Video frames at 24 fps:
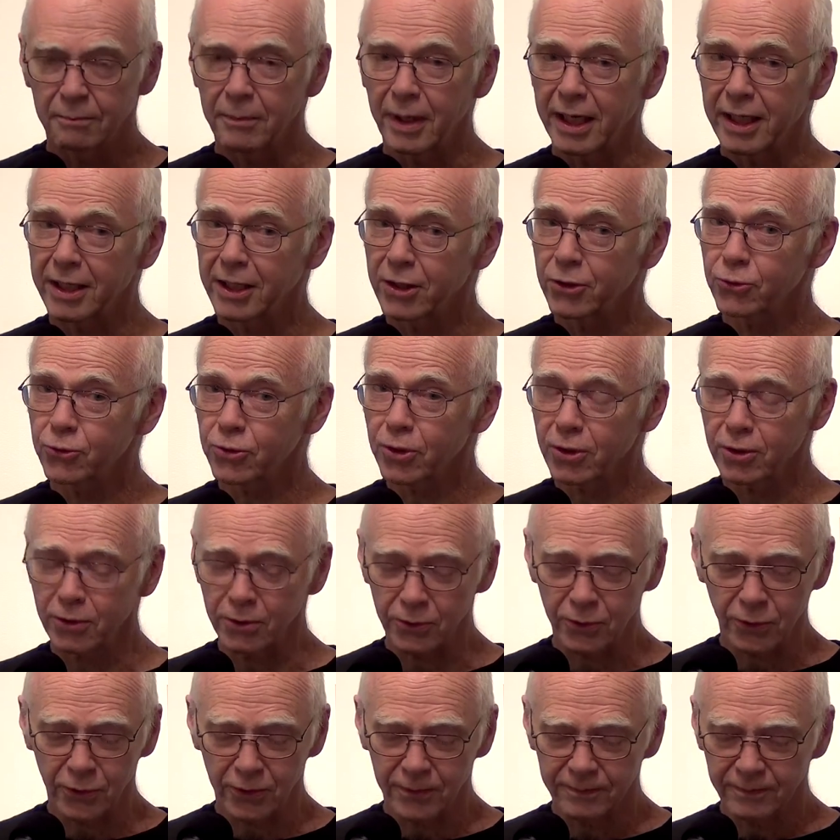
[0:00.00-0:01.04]
But in
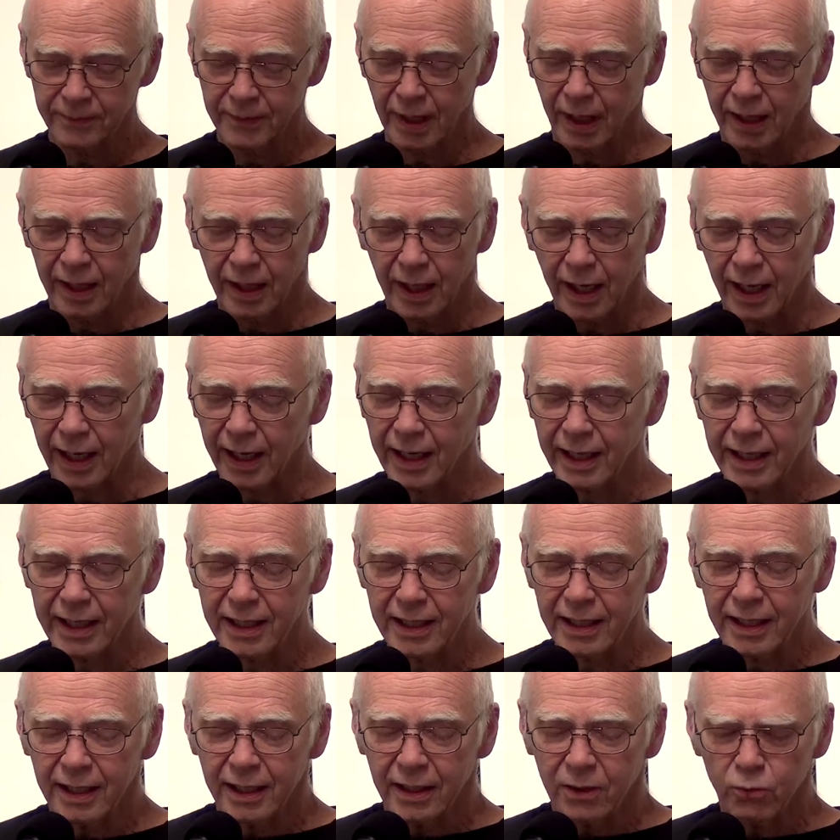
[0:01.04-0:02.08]
truth,
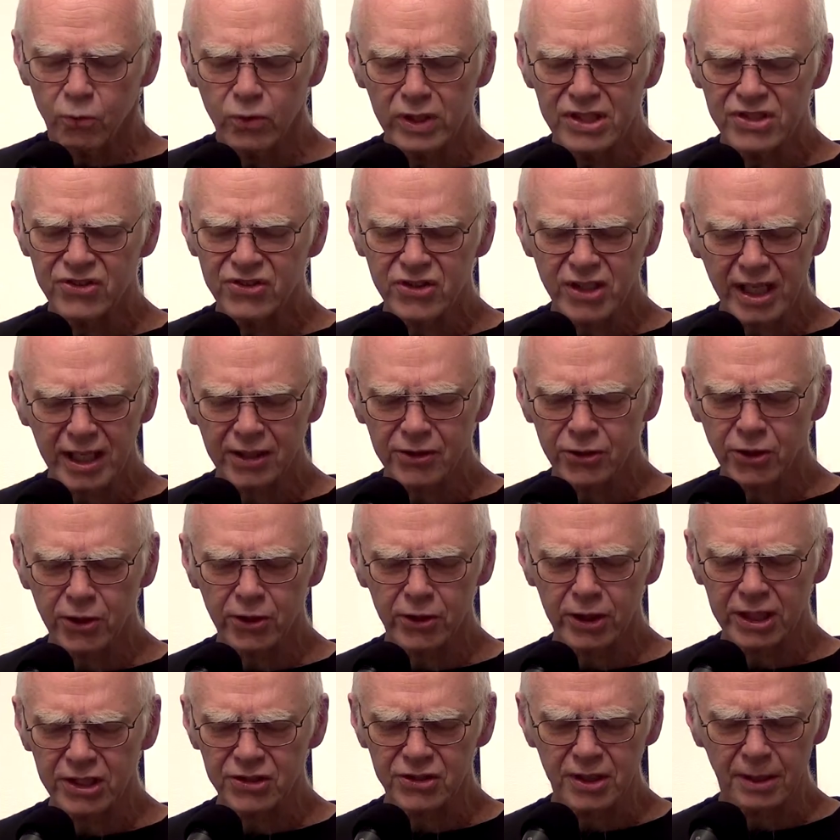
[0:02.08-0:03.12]
I resent
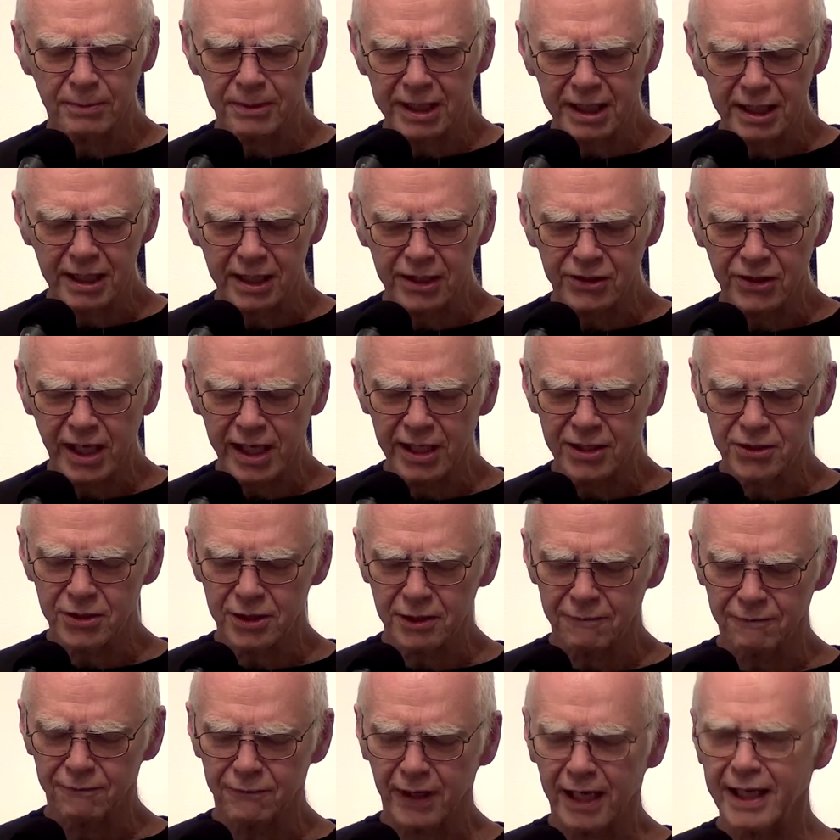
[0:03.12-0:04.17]
her exhibiting a
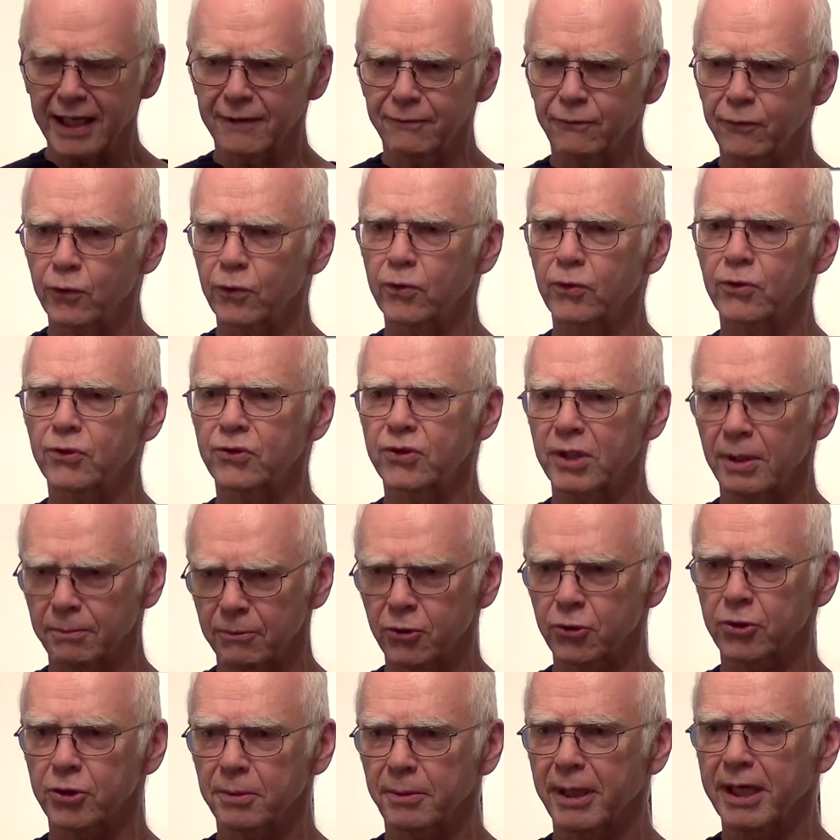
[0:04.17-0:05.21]
taste in fine food
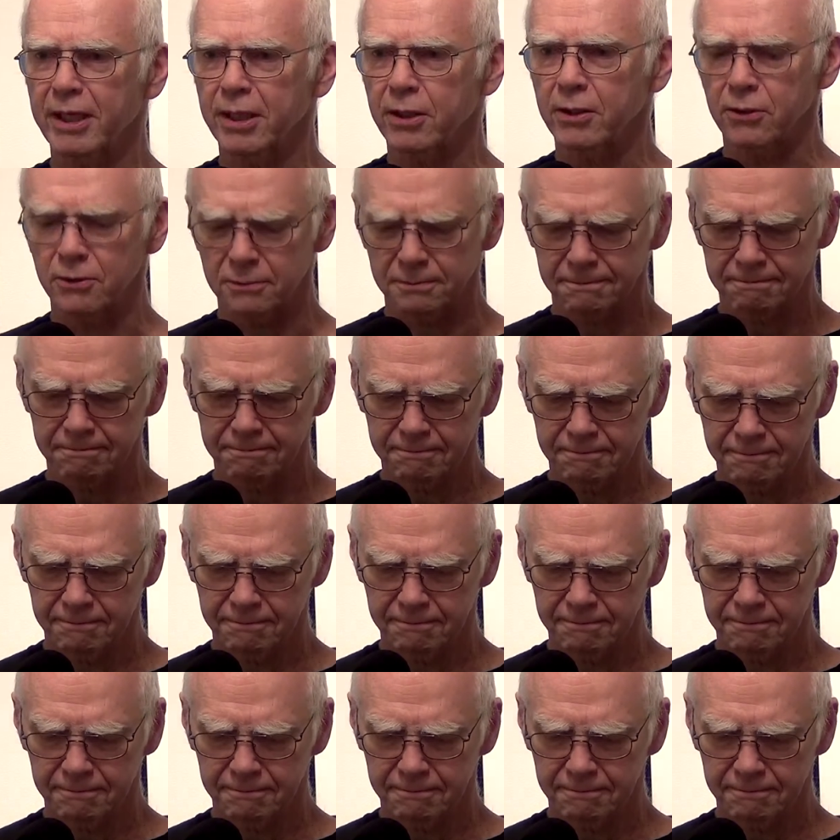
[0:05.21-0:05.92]
similar to my own.